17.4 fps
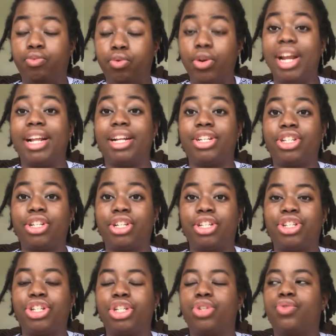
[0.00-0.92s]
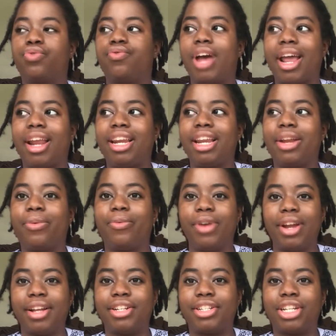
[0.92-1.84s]
rich. She's finally
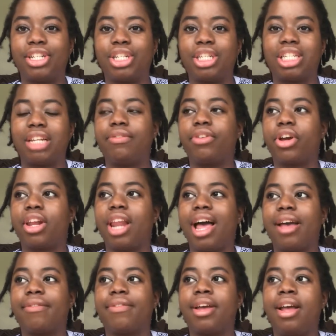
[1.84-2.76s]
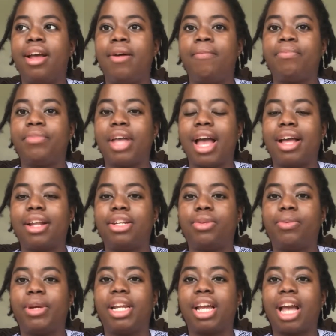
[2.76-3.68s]
rich and she's living her life. And
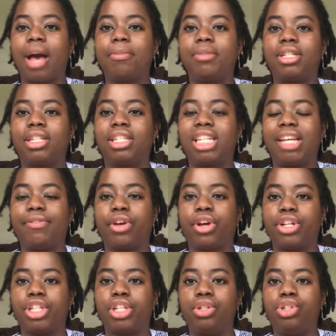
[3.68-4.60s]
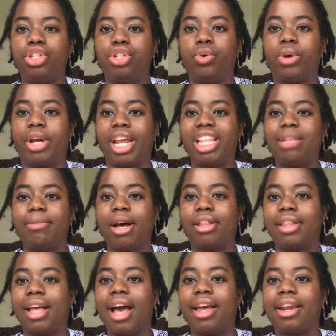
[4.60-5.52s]
when it comes to saving her children or getting them
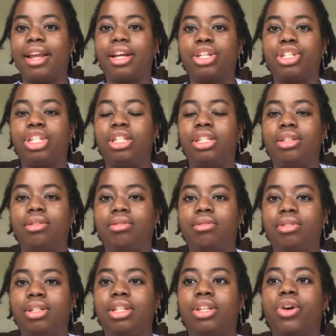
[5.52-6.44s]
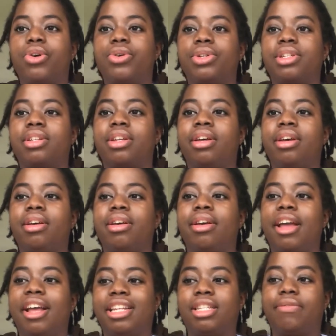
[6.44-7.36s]
out the attic, she goes,
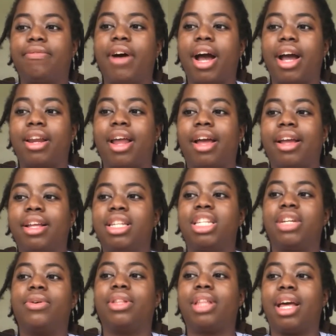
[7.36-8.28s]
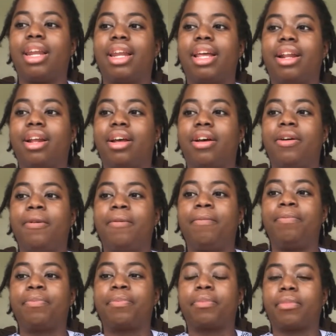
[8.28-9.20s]
it's fine, I can deal with that later.
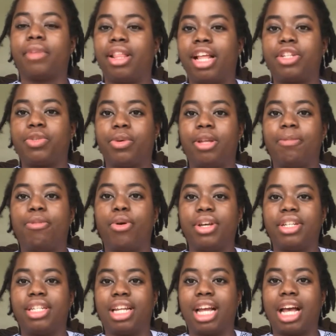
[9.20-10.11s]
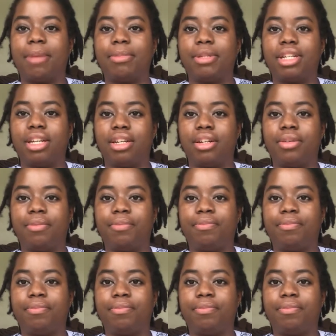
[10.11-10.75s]
And that's where the poisoning comes in.